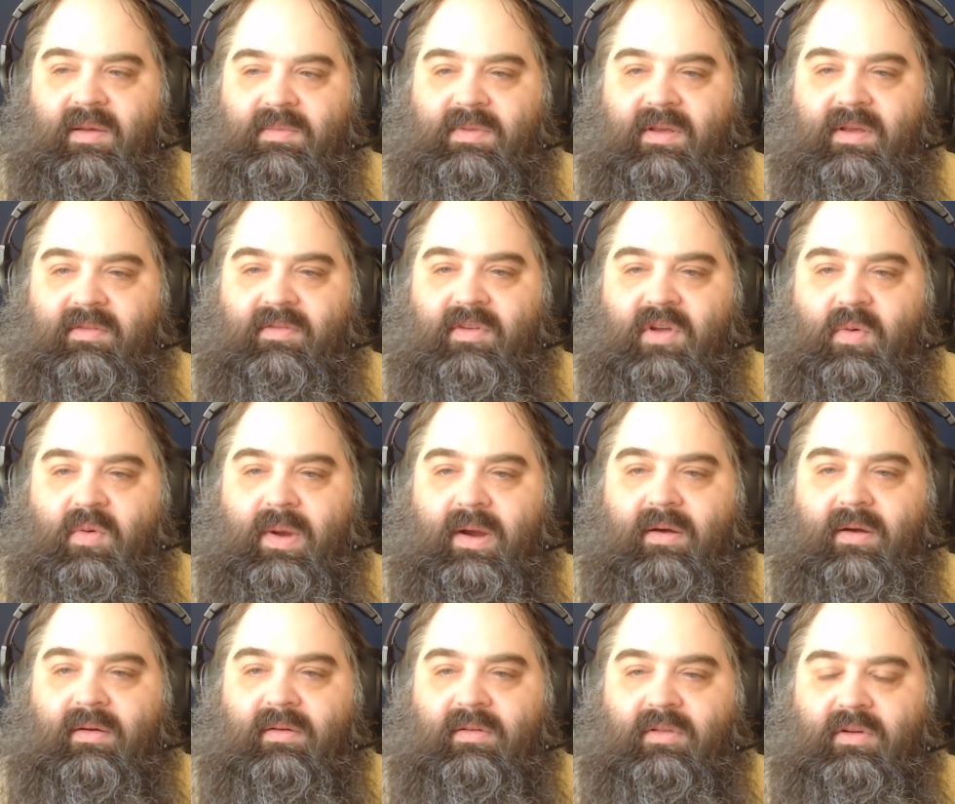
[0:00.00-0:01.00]
comes out of
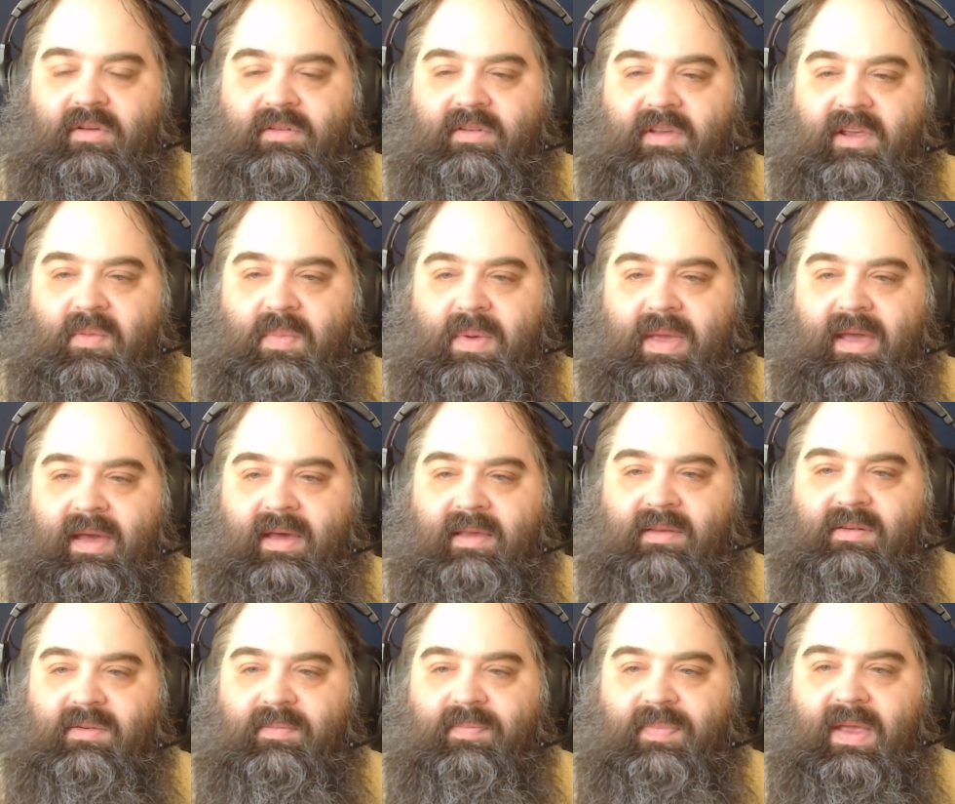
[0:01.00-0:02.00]
nowhere, looks like
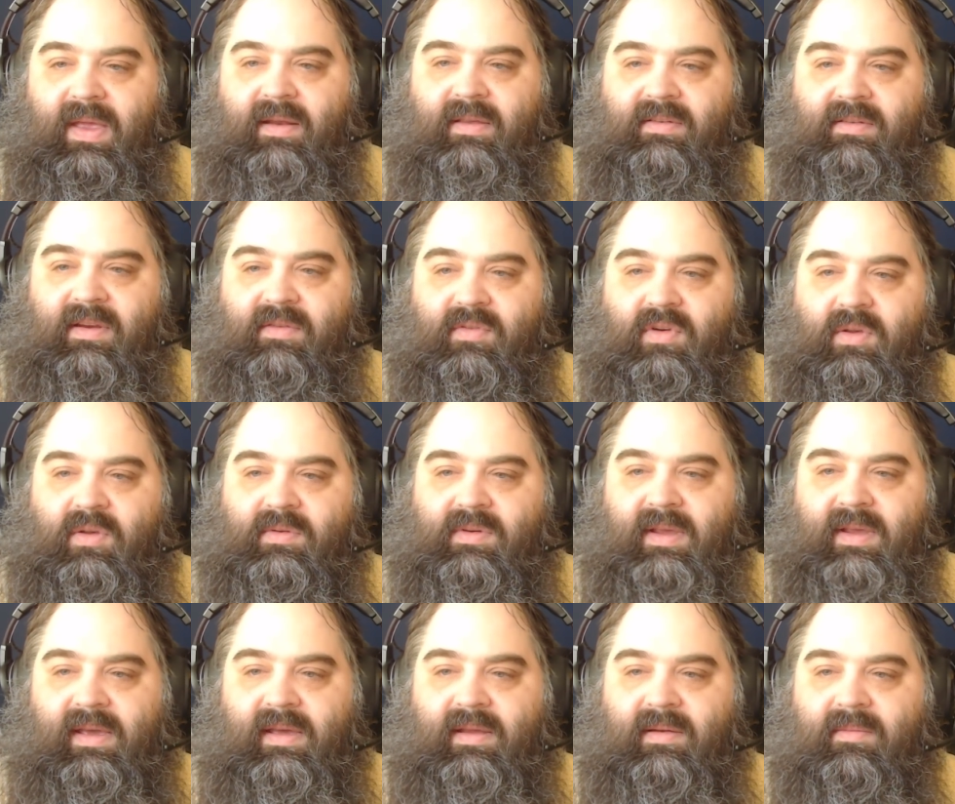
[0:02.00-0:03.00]
BS, and is never used
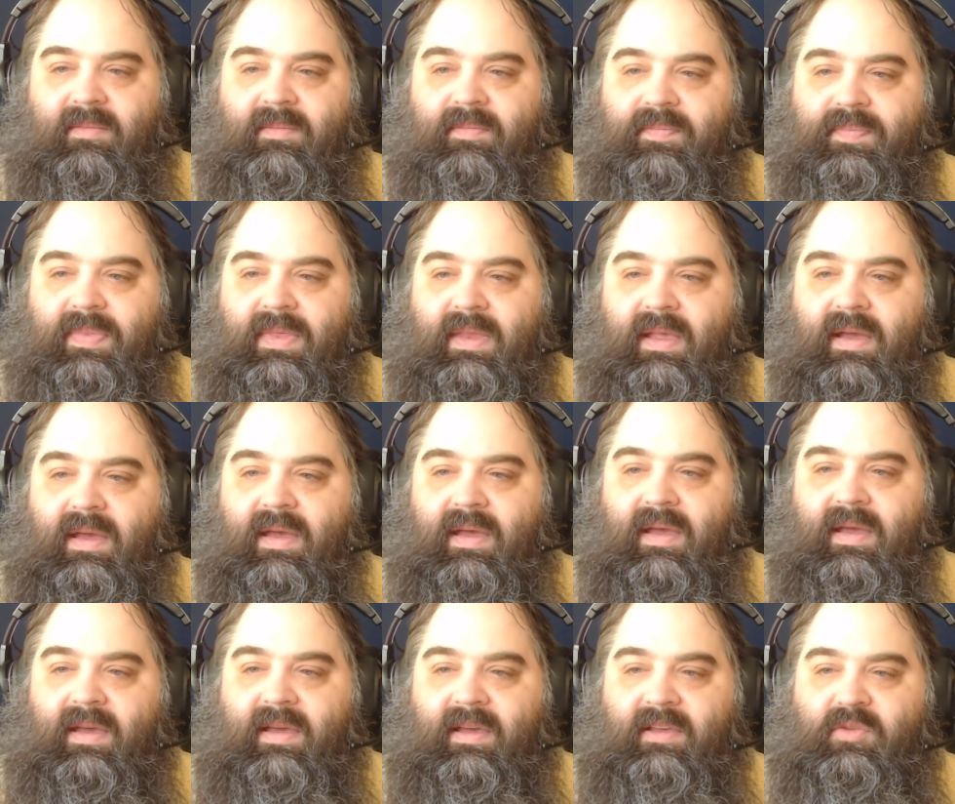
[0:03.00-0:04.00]
again.
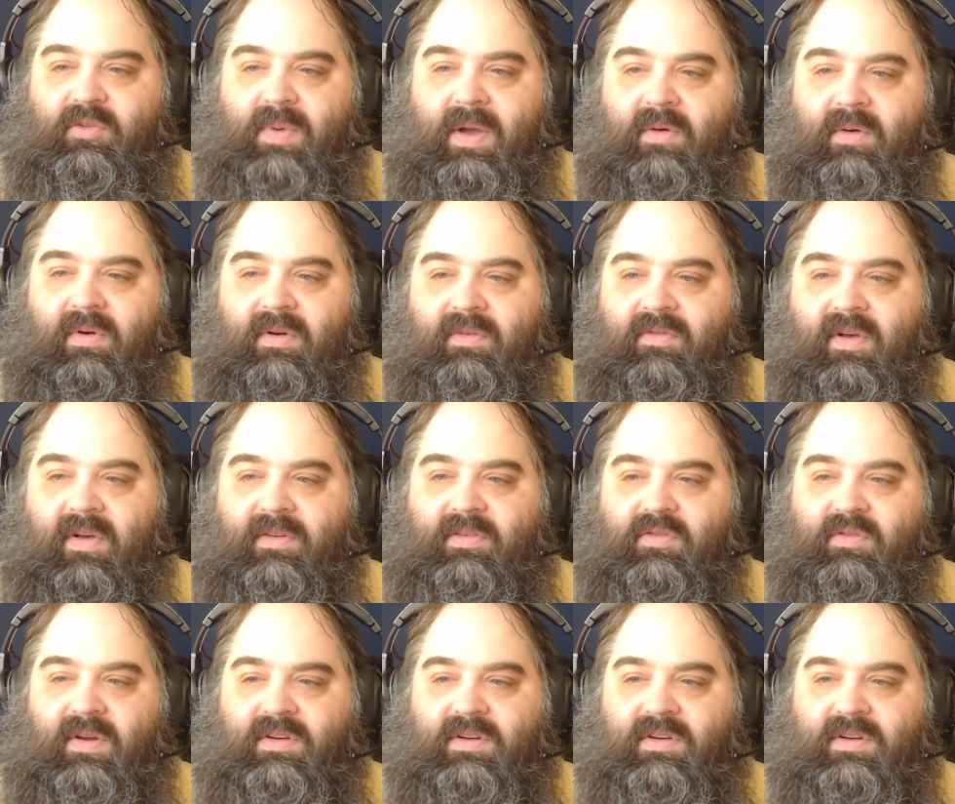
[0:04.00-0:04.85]
His power involves